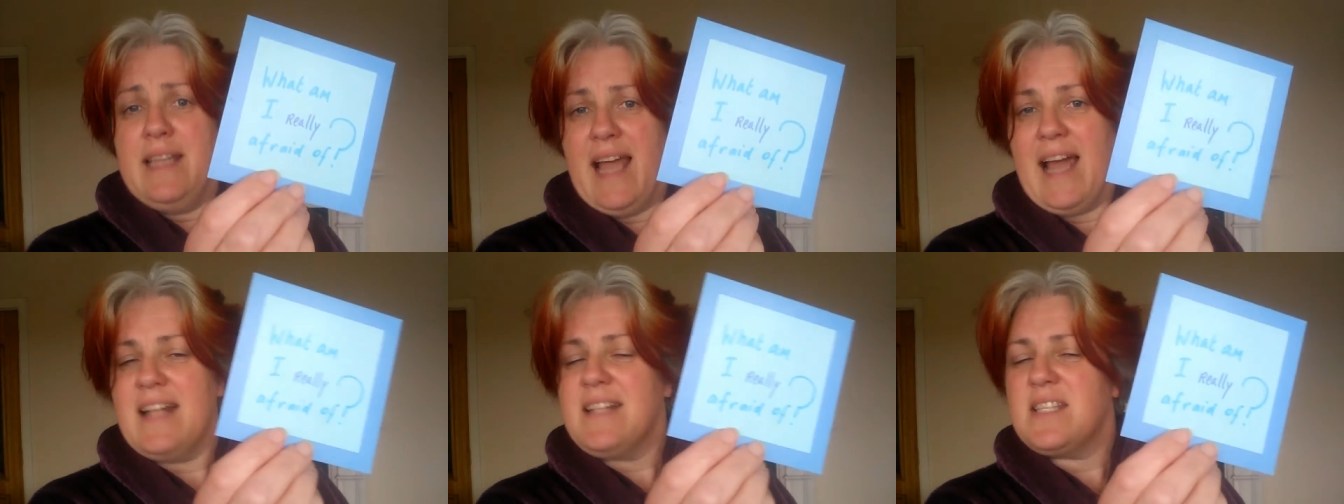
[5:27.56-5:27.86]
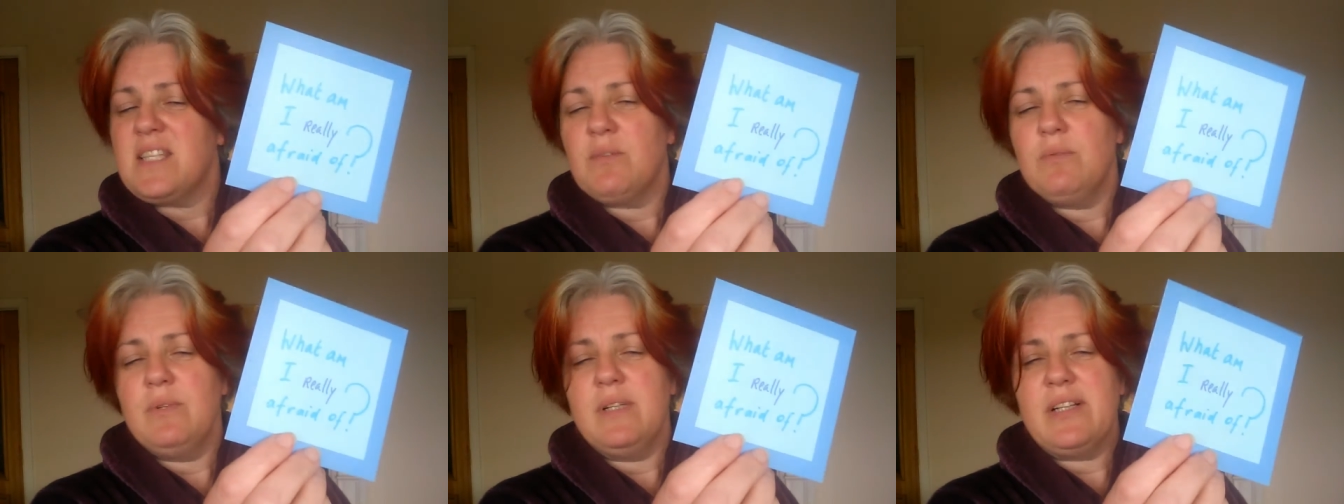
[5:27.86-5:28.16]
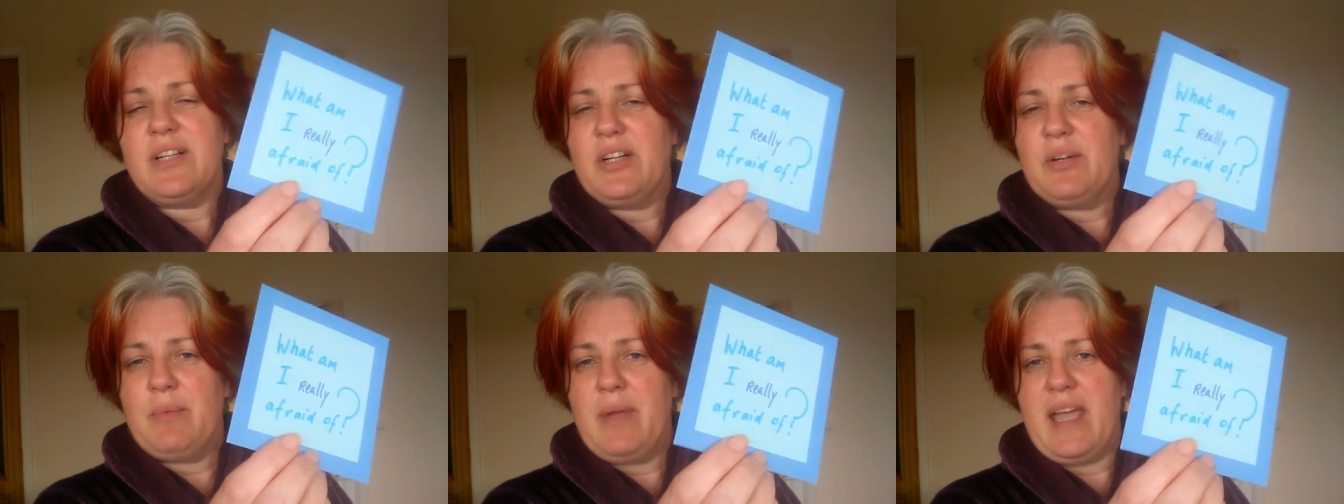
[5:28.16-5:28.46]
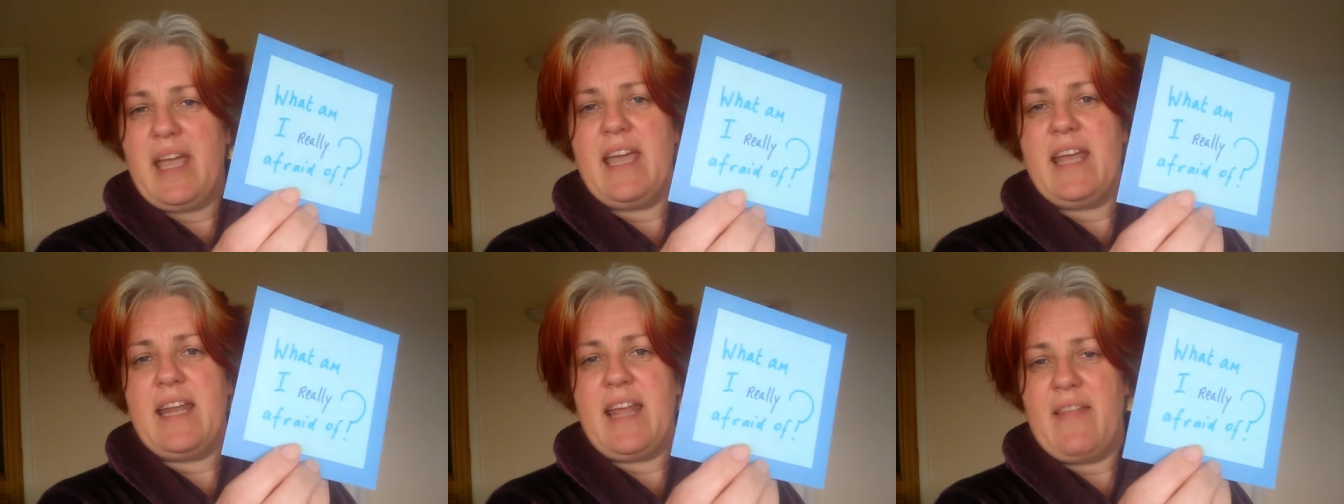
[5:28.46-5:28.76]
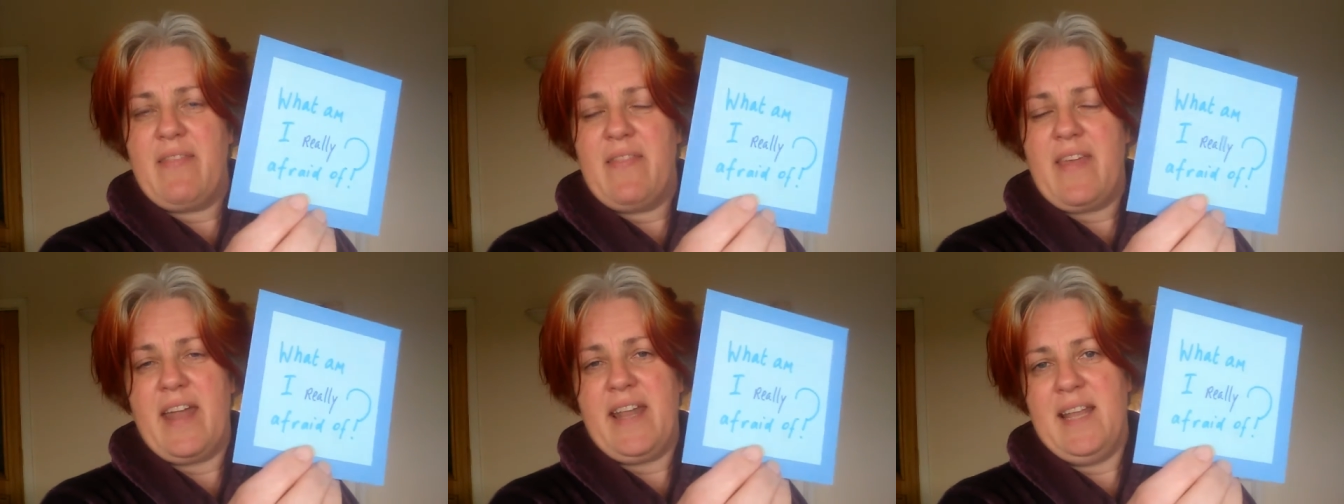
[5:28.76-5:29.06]
The answer will come in
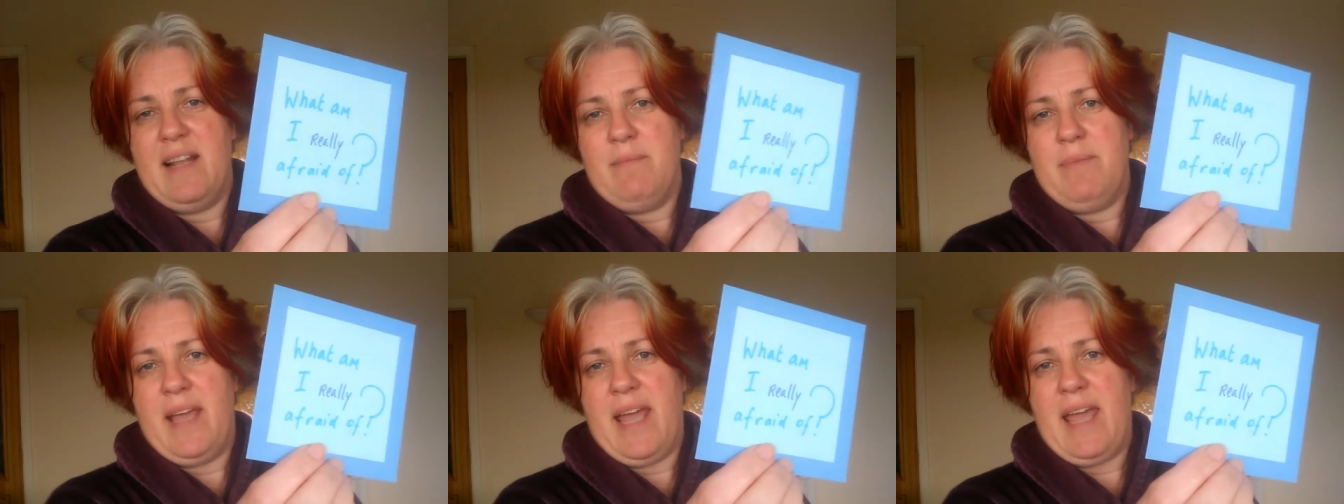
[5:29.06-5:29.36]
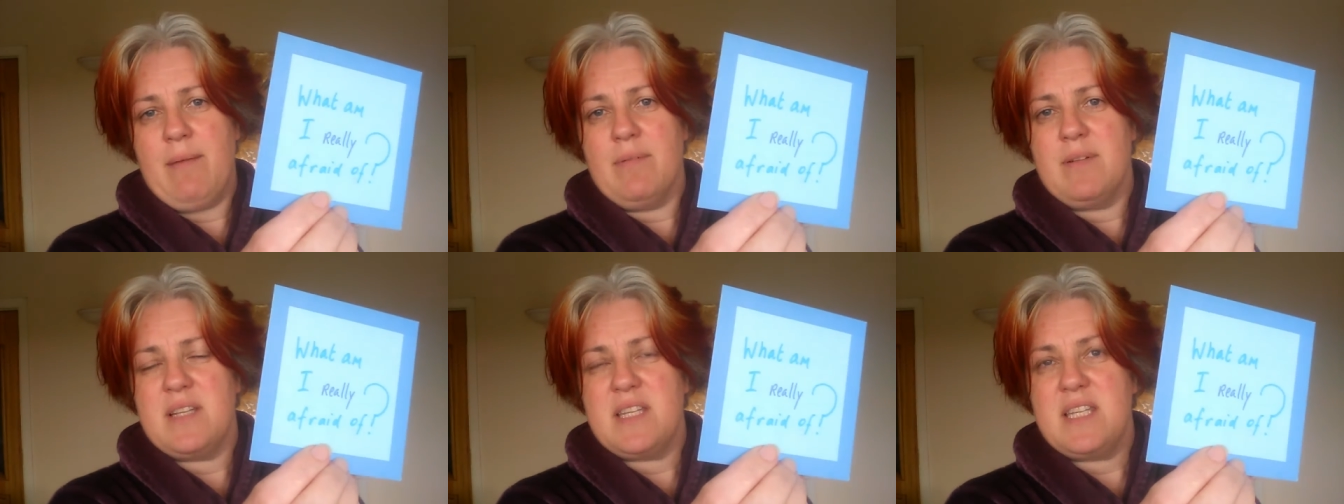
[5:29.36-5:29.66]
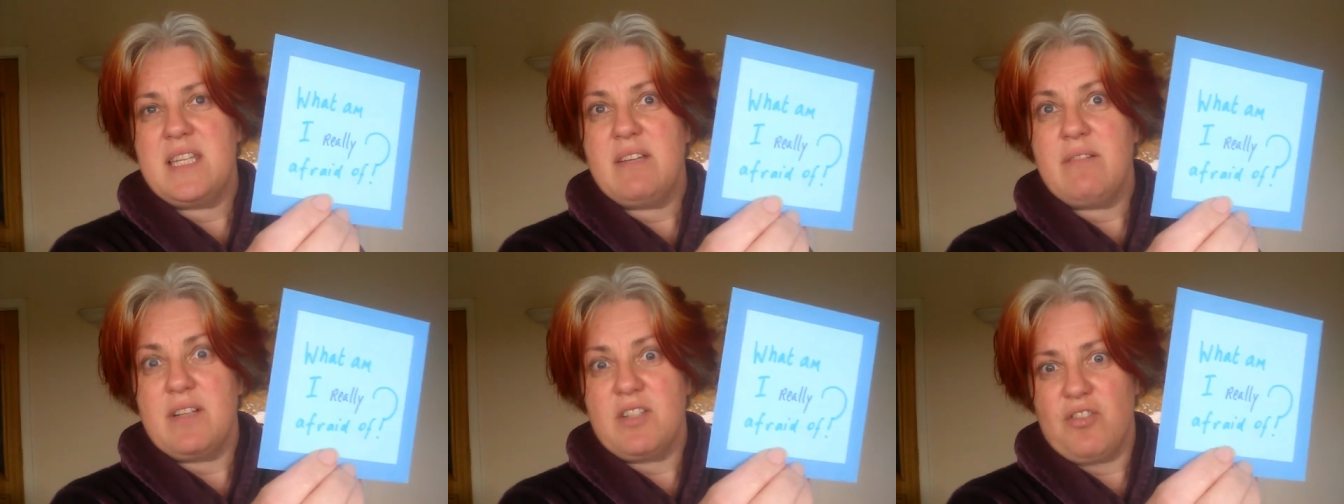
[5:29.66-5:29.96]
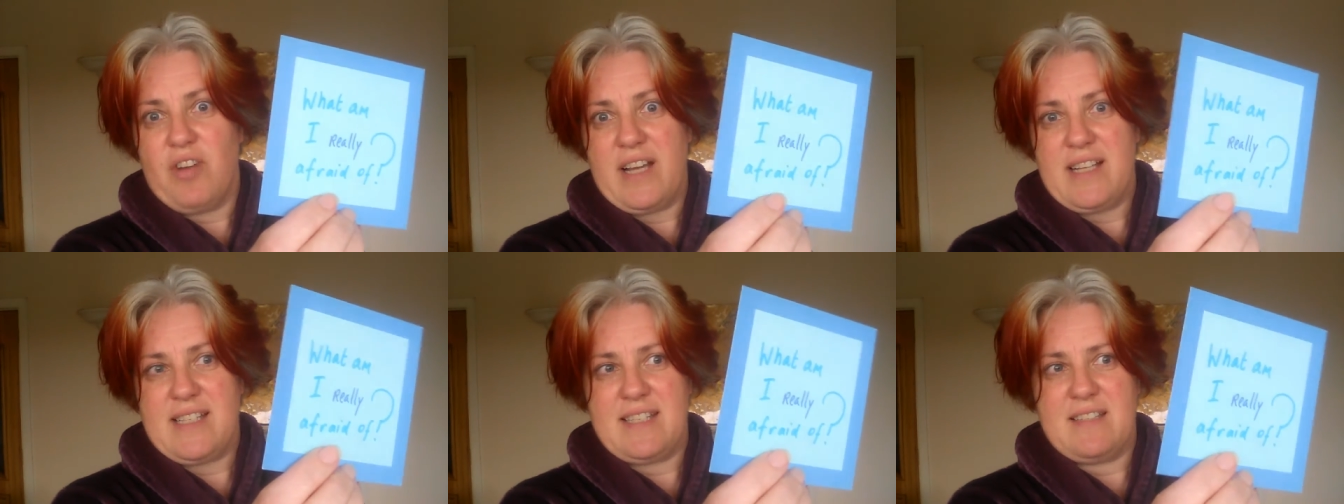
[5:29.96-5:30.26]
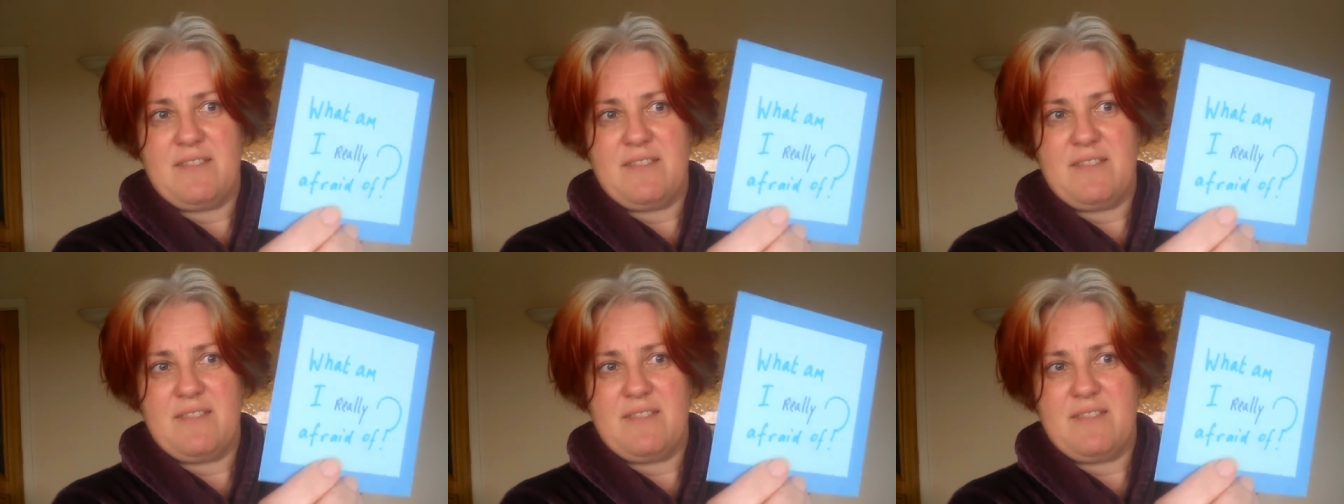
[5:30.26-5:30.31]
and then you'll be able to address